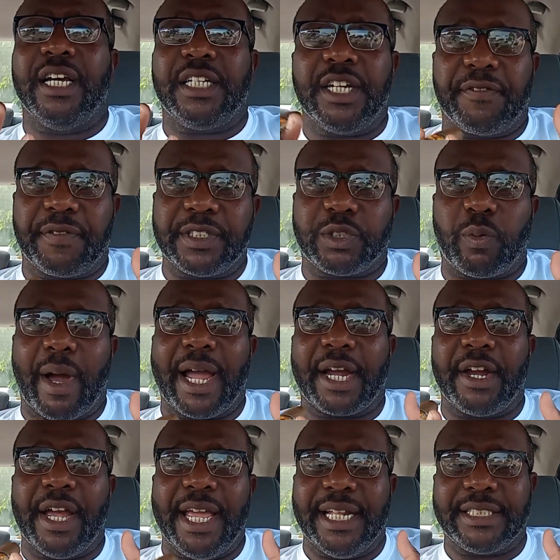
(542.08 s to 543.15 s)
a different
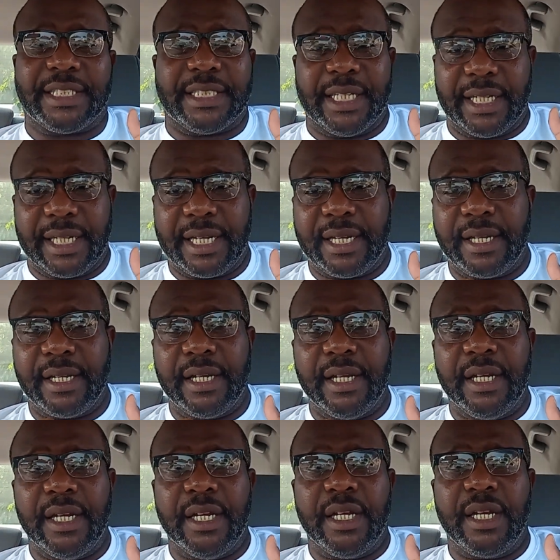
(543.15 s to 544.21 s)
swagger instantly.
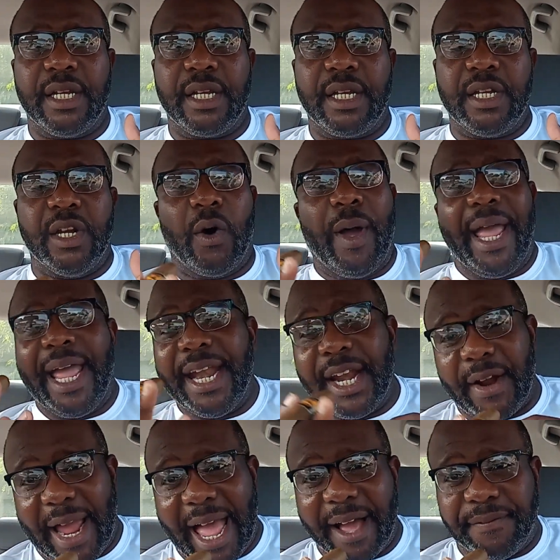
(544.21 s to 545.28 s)
And
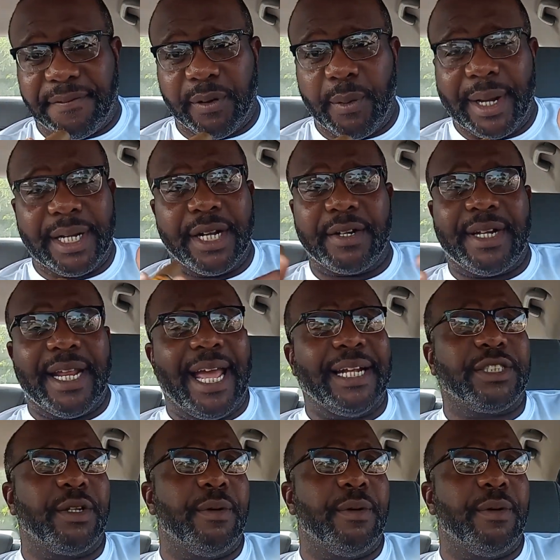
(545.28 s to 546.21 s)
they're affluent. Their dads